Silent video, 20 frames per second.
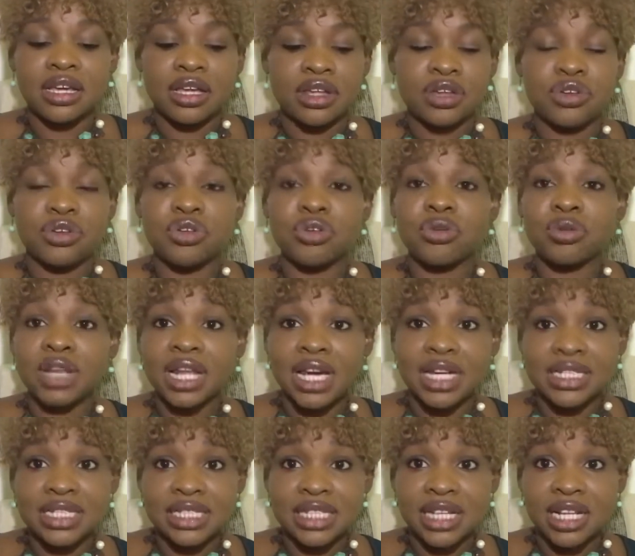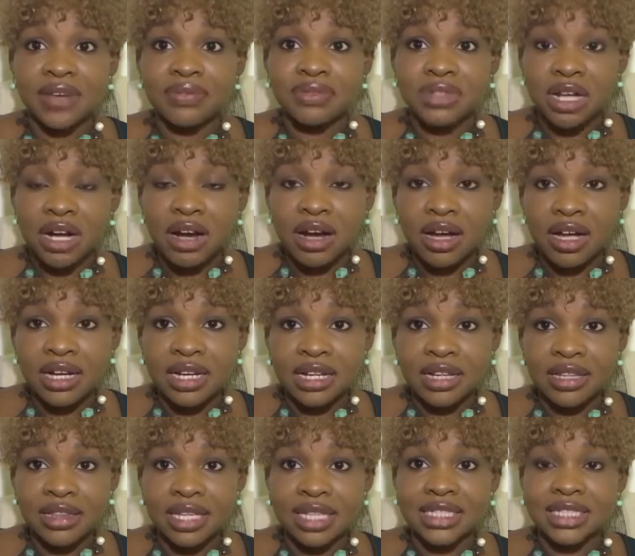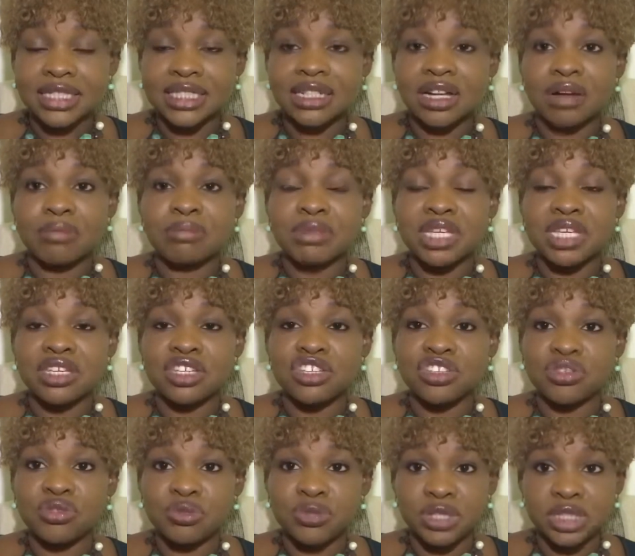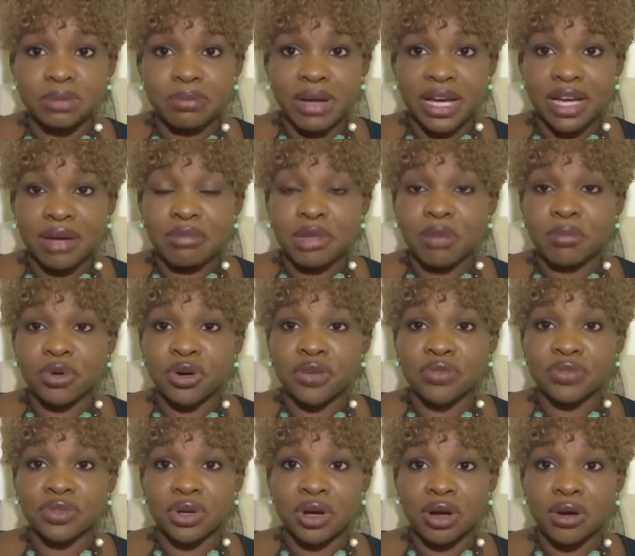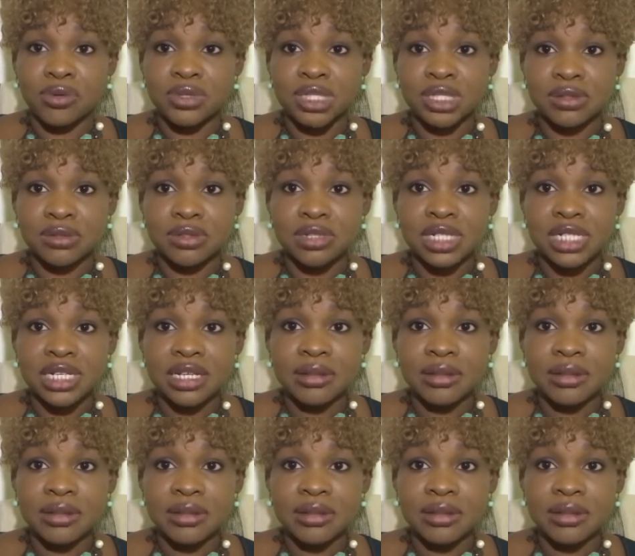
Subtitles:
No light is left on that is not being used by a member of the household.